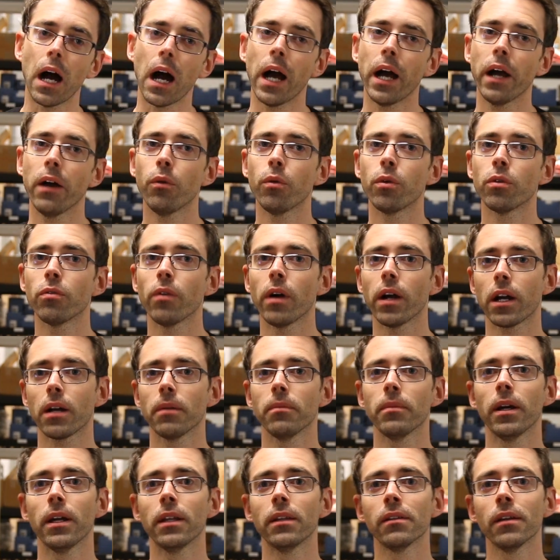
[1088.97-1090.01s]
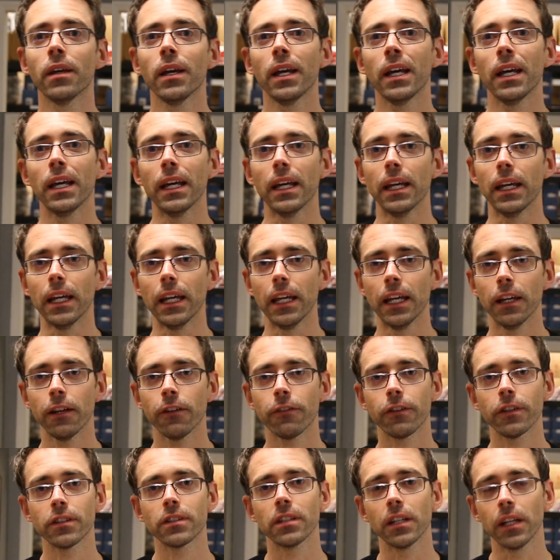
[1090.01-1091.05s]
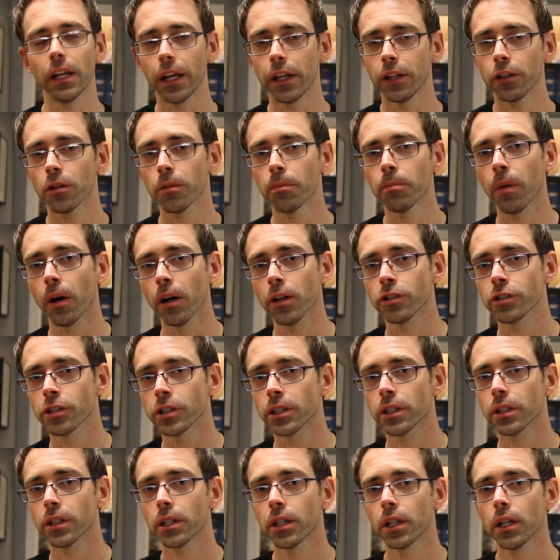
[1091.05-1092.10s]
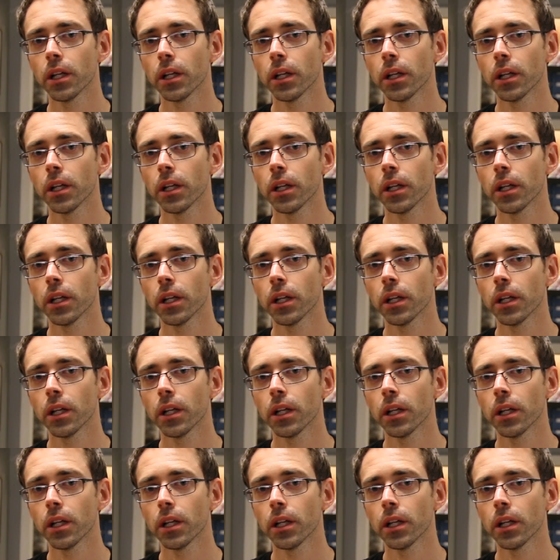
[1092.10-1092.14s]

I would recommend, if it's in your budget,